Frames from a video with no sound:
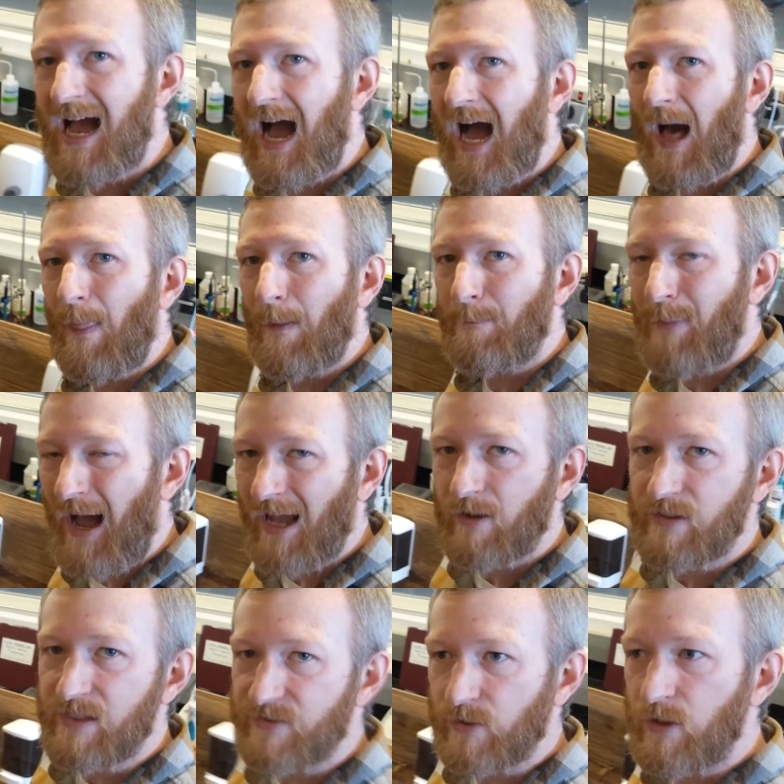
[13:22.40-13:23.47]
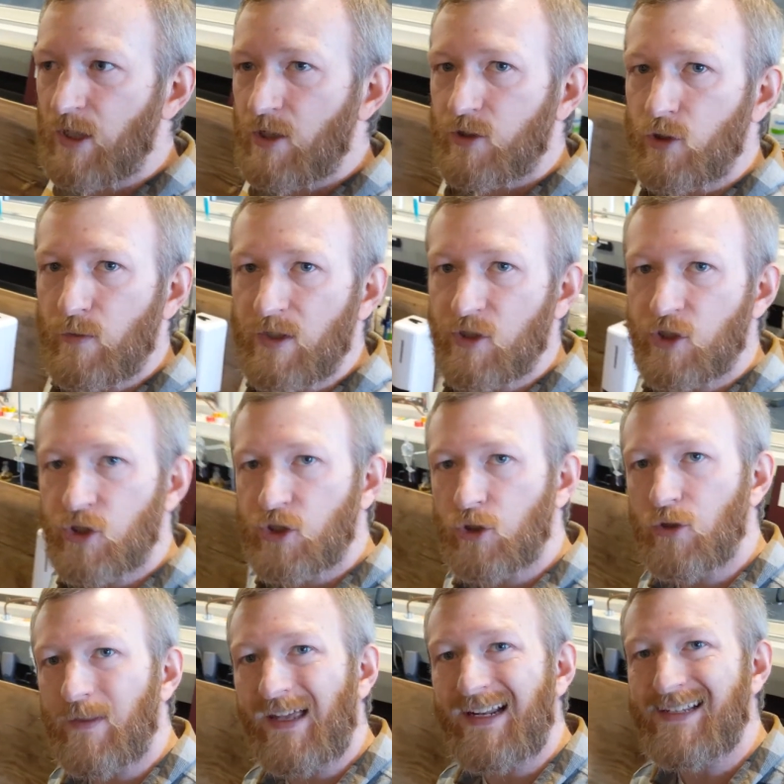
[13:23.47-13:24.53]
on the biodiesel to
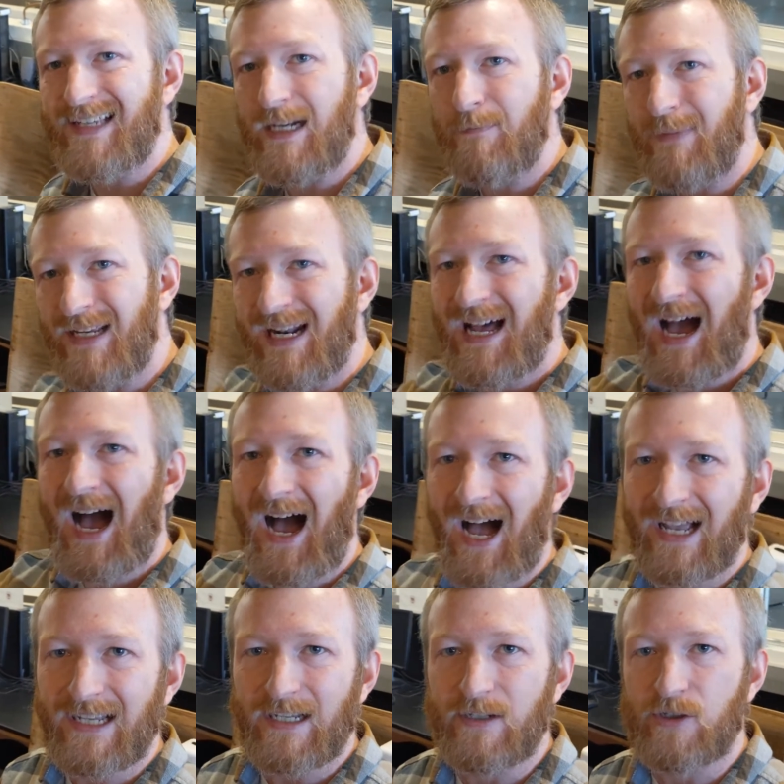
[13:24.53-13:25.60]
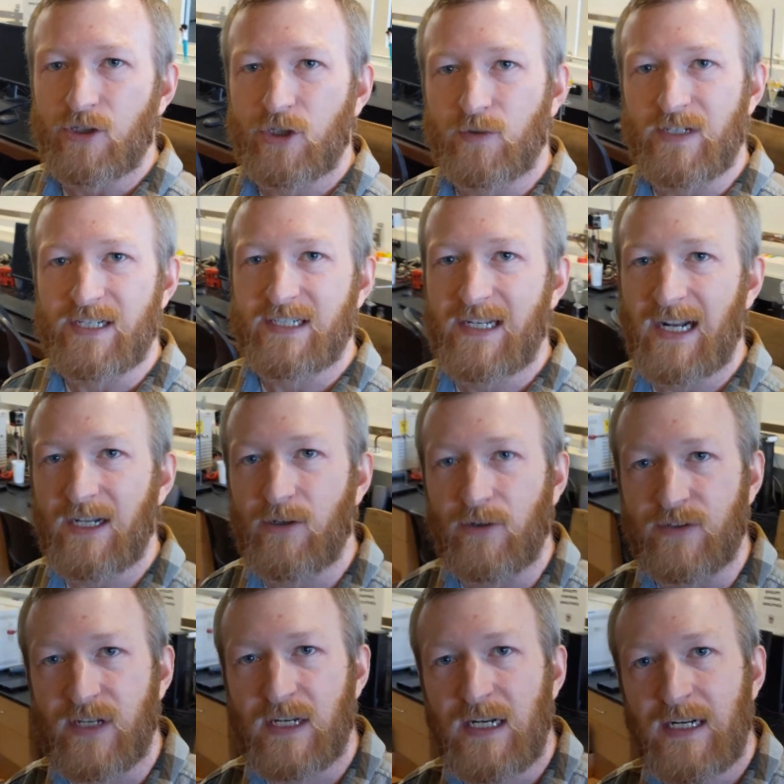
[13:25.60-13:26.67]
ensure that it's going to meet high industry
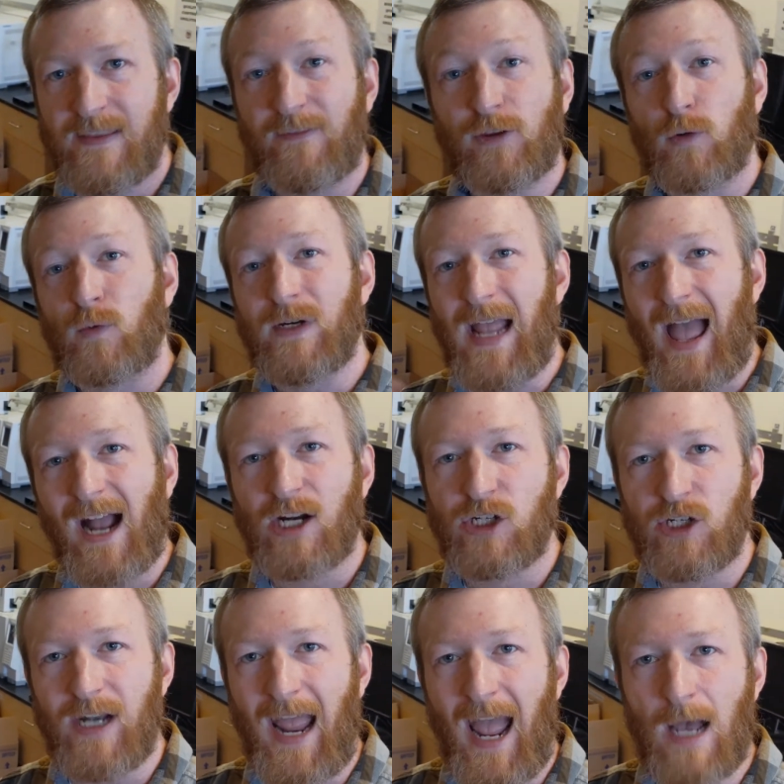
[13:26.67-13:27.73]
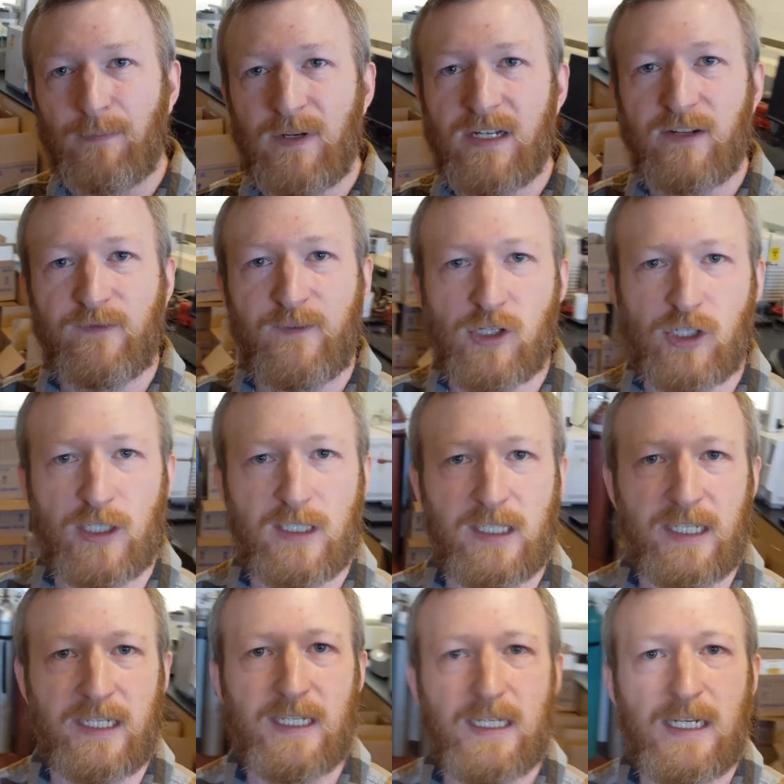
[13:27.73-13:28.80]
standards, that the reaction happened
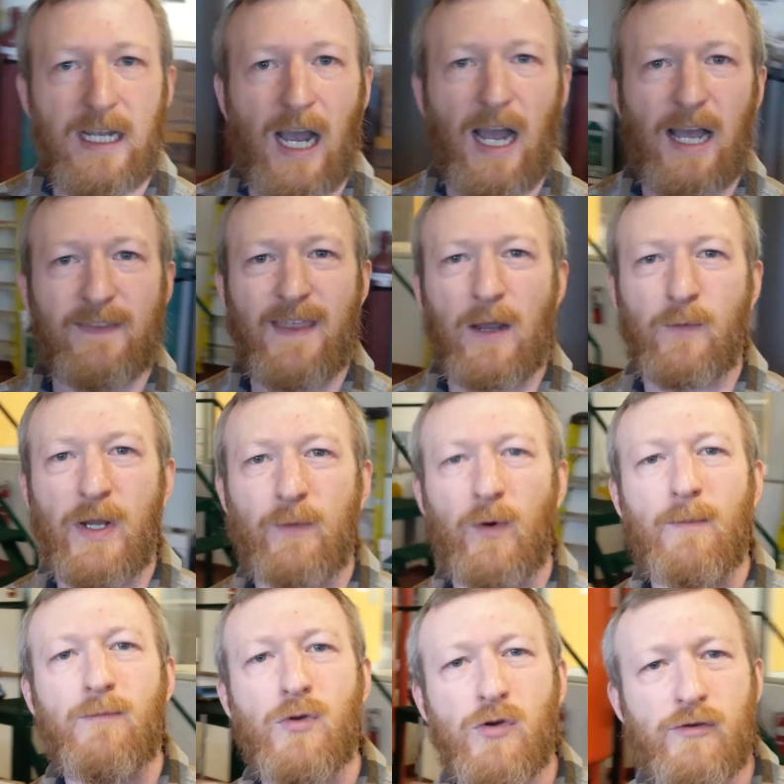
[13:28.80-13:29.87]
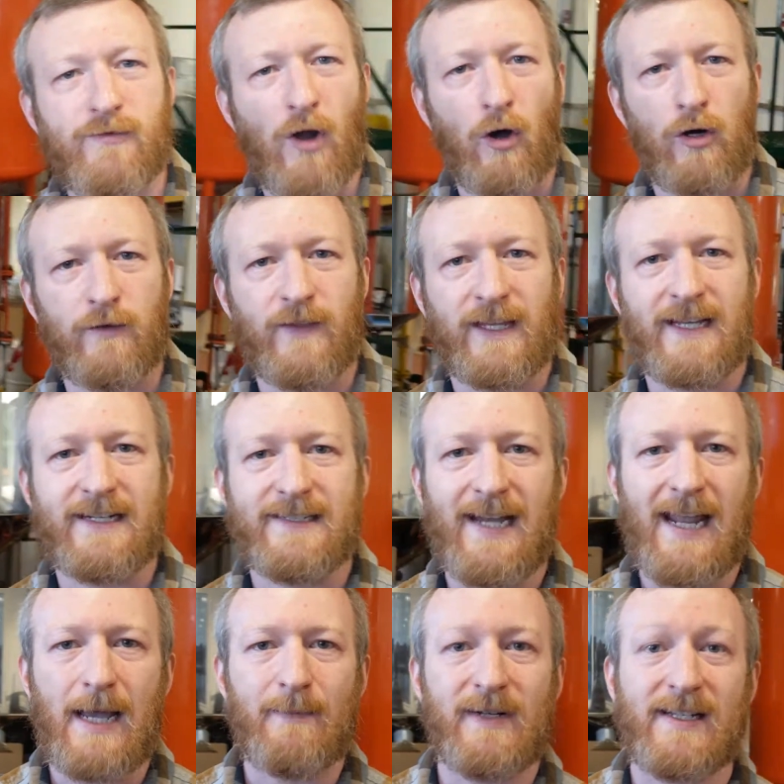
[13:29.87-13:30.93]
efficiently, that we removed all of the
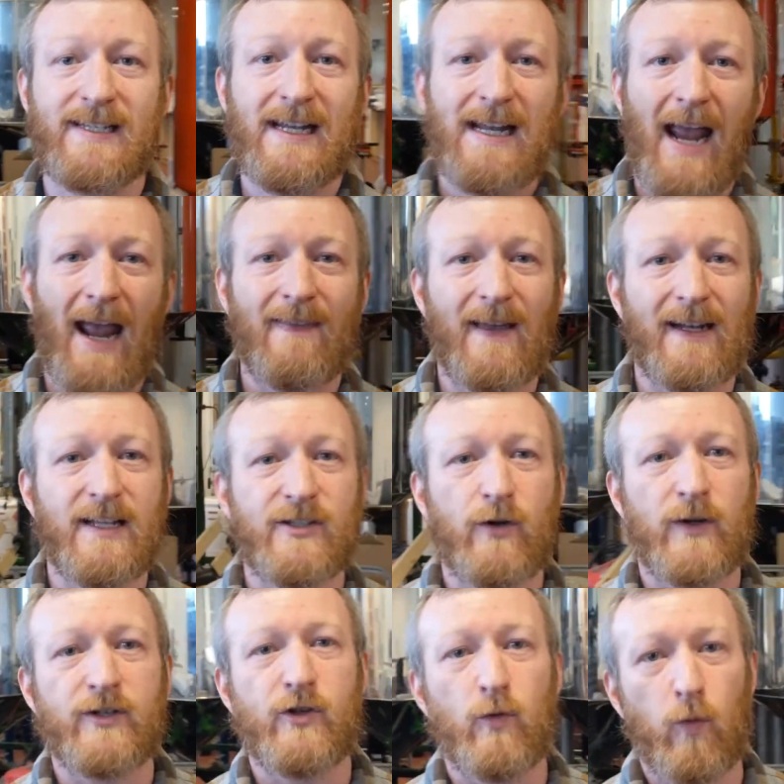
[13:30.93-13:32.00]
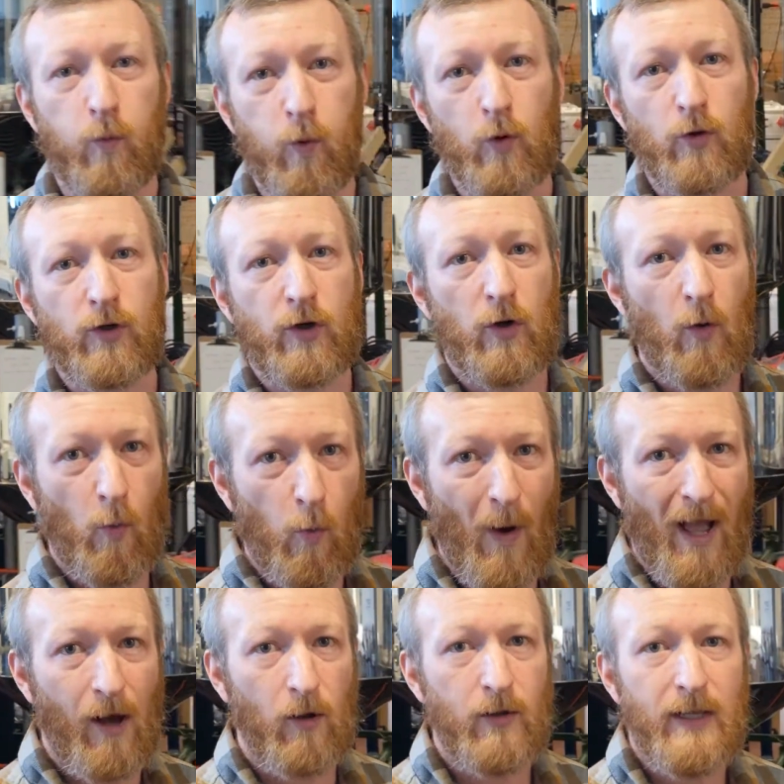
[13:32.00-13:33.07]
contaminants, and that it's going to work
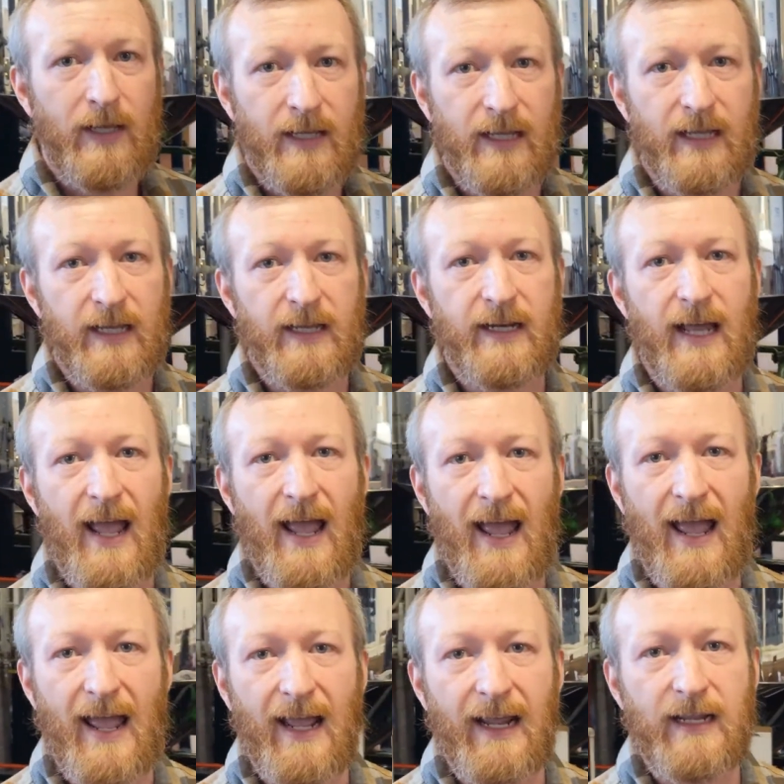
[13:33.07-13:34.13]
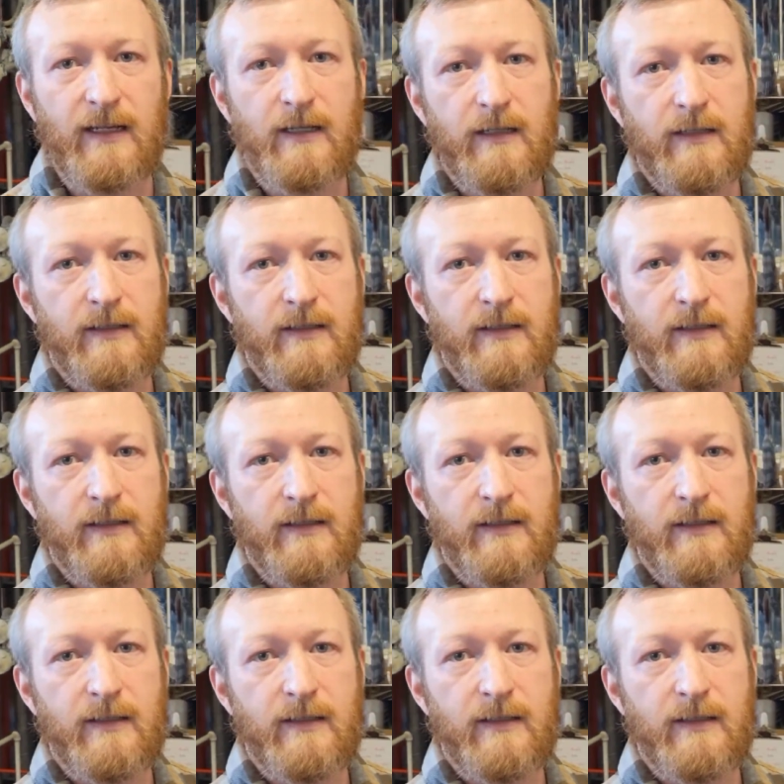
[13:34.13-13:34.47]
well in a